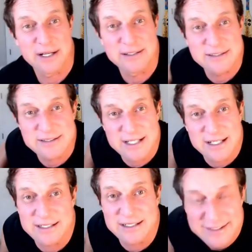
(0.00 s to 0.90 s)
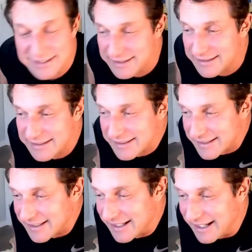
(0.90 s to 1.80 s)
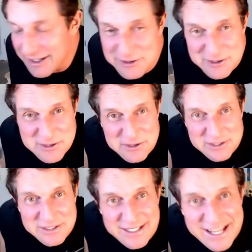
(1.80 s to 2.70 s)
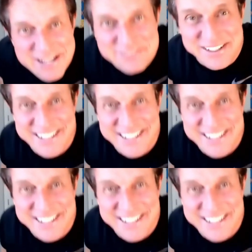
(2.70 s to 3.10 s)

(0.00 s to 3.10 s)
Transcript: and he says hey i heard you joined the navy